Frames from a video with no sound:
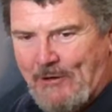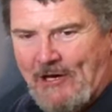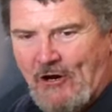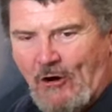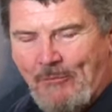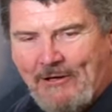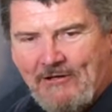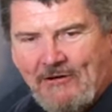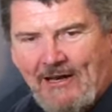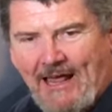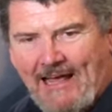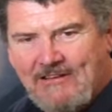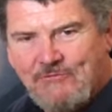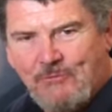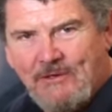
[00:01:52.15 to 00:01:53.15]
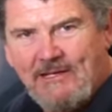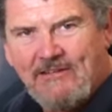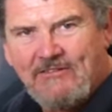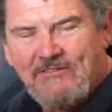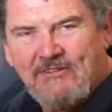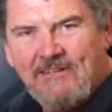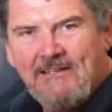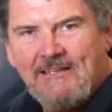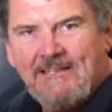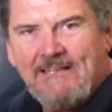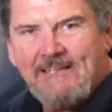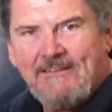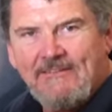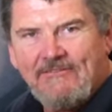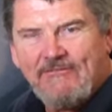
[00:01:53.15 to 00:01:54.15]
quick comment on last week's
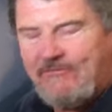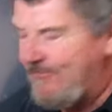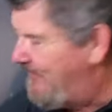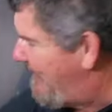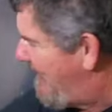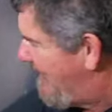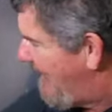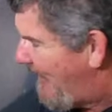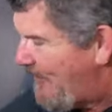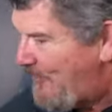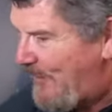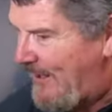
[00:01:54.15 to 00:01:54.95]
video.